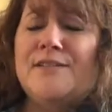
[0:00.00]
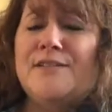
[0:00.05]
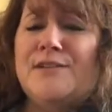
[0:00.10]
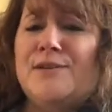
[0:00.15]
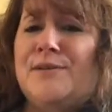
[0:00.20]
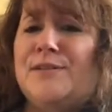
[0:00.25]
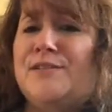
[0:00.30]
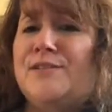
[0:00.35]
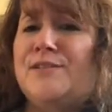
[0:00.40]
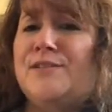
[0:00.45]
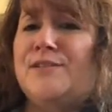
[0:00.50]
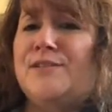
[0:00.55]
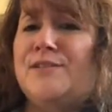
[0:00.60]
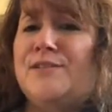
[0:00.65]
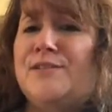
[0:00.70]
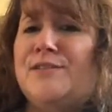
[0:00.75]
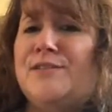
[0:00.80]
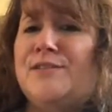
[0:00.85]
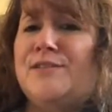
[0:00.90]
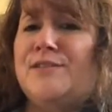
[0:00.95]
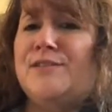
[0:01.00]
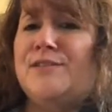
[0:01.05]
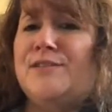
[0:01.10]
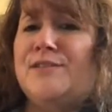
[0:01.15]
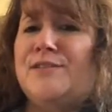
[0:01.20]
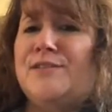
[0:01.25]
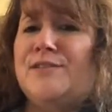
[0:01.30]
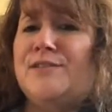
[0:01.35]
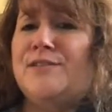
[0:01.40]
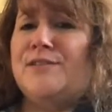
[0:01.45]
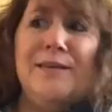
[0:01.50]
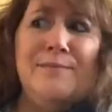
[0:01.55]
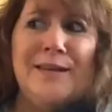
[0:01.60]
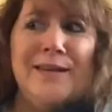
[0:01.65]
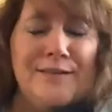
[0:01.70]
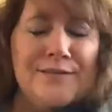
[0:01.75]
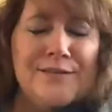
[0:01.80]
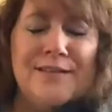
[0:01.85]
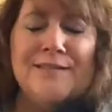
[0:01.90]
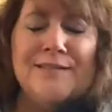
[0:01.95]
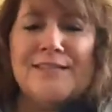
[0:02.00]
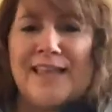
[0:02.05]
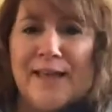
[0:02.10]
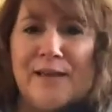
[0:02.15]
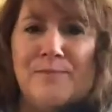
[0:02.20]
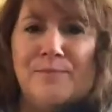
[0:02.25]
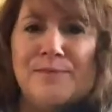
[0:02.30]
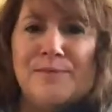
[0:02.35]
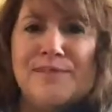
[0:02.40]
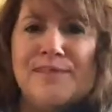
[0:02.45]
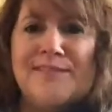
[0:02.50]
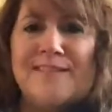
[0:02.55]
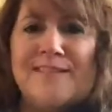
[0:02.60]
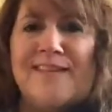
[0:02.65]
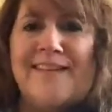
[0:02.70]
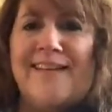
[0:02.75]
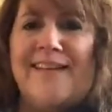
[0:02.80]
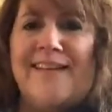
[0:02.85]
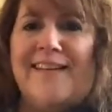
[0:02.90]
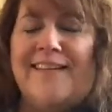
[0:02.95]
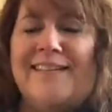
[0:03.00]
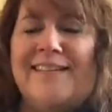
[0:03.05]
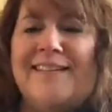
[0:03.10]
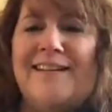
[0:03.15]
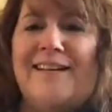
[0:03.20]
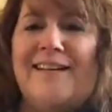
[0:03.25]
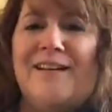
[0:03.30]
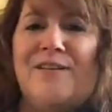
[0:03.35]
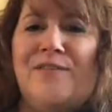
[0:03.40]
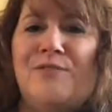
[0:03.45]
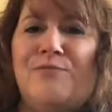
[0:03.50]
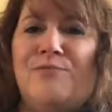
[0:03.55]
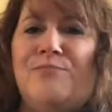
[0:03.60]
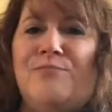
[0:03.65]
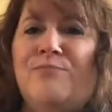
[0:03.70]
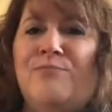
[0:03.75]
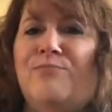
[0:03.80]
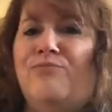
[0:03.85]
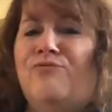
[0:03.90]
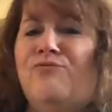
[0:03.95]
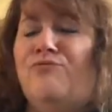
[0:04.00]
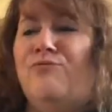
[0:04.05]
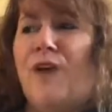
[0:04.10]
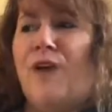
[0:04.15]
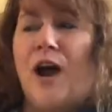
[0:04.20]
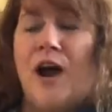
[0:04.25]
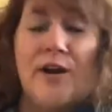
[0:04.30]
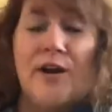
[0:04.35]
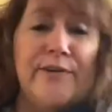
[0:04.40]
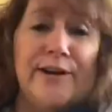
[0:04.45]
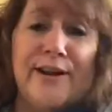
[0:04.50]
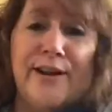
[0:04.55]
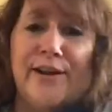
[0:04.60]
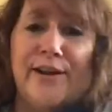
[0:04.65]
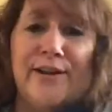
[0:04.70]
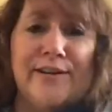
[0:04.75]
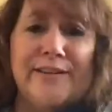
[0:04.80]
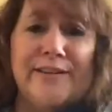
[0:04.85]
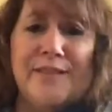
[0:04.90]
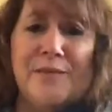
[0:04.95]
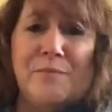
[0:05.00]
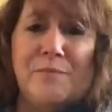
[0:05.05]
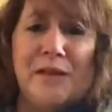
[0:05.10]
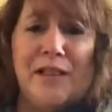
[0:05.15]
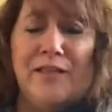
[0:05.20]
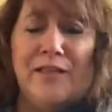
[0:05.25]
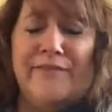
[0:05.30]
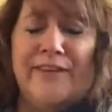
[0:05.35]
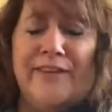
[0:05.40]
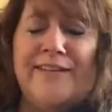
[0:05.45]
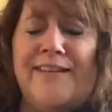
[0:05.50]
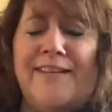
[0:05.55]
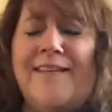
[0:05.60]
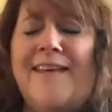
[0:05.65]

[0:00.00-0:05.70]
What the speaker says: So it's through emails and Skypes and R&R in the middle of it.